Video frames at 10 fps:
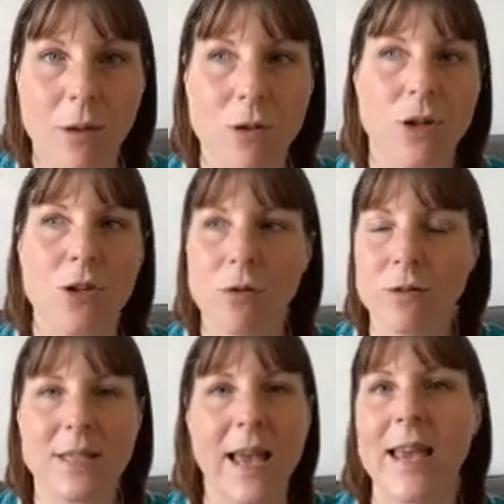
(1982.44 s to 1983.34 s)
because you're not
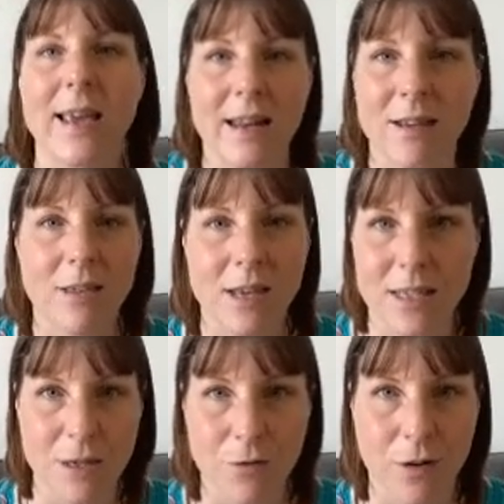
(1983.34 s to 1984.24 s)
saying anything
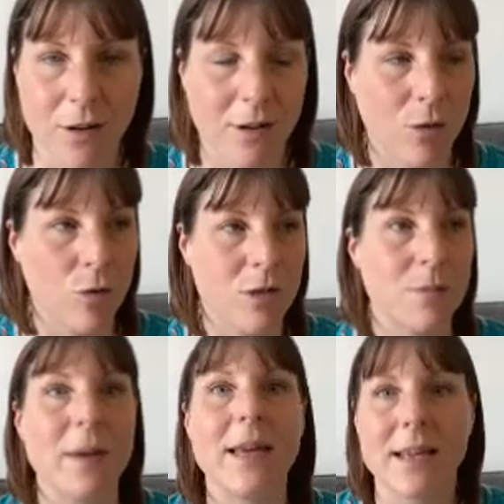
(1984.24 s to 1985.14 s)
different or
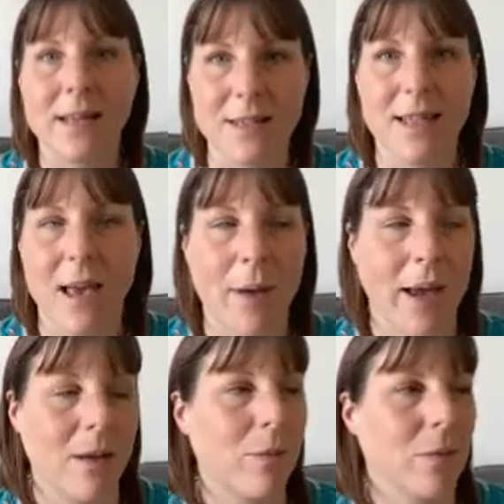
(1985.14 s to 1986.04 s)
speaking to their
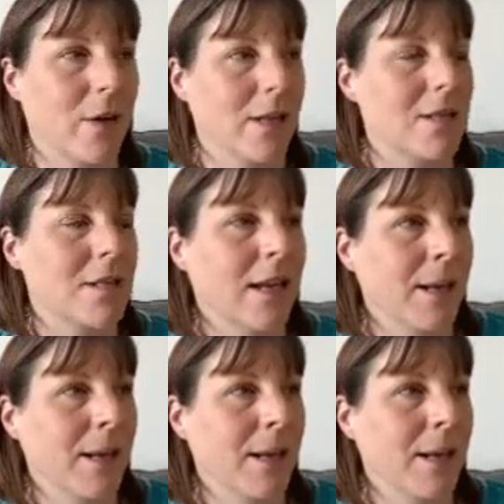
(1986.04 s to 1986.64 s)
pain points.